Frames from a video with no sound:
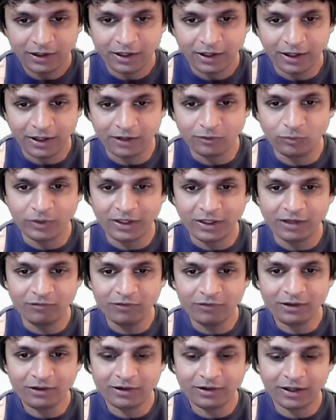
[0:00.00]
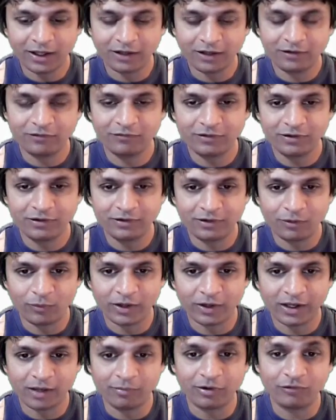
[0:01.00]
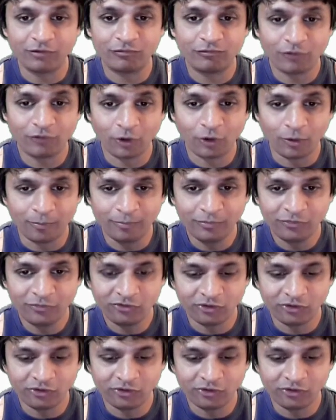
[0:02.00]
and we give it the activity that we're coming from.